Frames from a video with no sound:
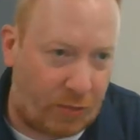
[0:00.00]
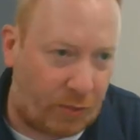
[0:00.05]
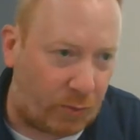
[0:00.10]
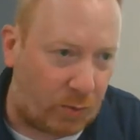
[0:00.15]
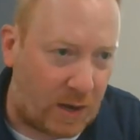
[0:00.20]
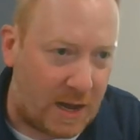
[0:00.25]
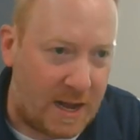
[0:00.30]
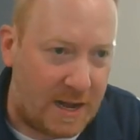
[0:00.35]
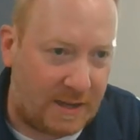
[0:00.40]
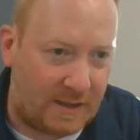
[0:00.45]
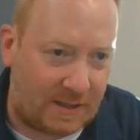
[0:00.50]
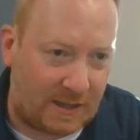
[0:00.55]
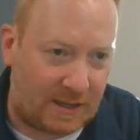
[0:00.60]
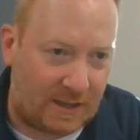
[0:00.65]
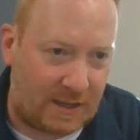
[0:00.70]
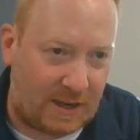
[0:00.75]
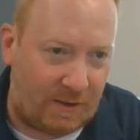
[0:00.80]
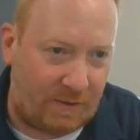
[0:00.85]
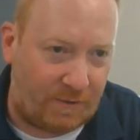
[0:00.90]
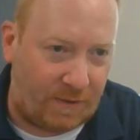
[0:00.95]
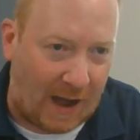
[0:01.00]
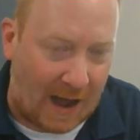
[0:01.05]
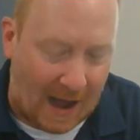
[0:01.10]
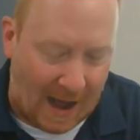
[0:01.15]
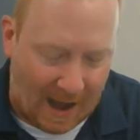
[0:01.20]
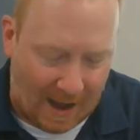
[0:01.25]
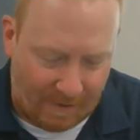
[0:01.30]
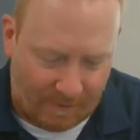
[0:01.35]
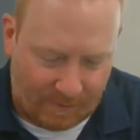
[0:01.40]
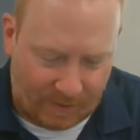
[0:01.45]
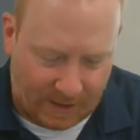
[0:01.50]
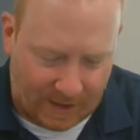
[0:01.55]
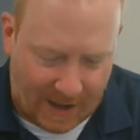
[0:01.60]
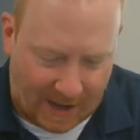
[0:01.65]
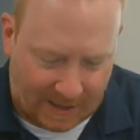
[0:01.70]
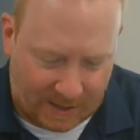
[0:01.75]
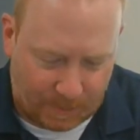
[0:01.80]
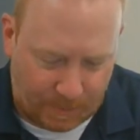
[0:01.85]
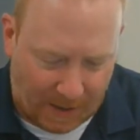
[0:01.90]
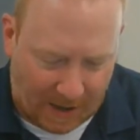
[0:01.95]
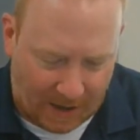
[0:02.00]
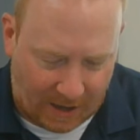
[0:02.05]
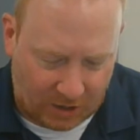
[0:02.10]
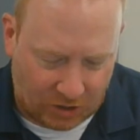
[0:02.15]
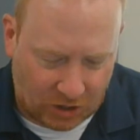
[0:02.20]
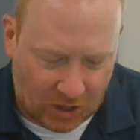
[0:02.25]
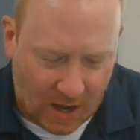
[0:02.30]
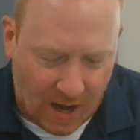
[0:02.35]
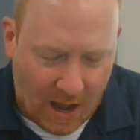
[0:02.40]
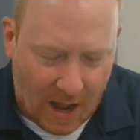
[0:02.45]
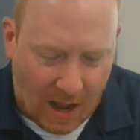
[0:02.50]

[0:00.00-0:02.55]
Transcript: 365, the next page.